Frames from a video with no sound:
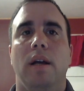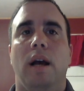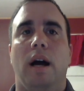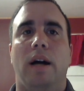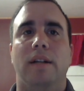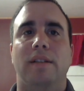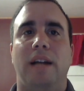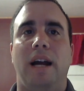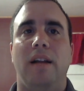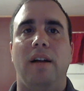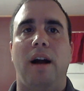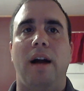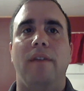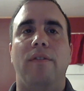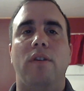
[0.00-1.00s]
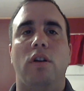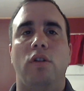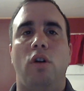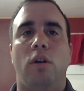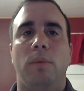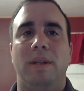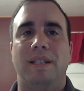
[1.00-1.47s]
Uh, Tyler Eifert,
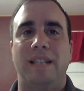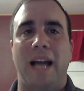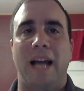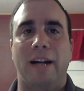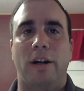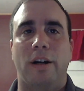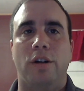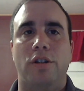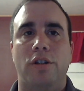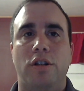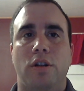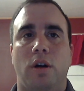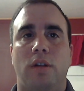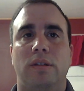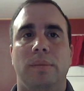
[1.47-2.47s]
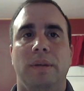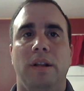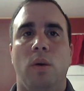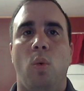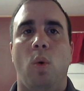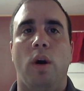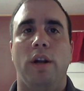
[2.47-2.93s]
along with Zach Ertz, thought to be
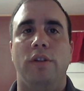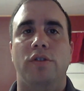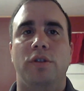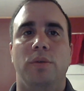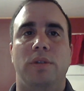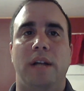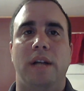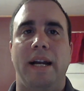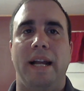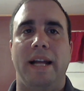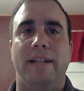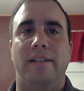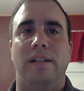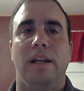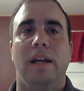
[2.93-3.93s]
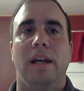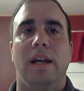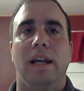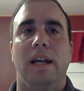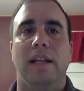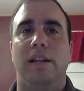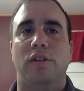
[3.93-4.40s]
the one and two tight ends
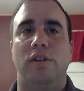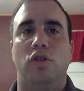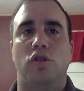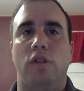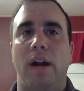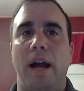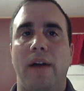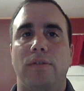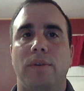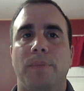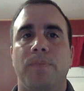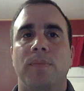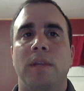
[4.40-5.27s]
in this draft.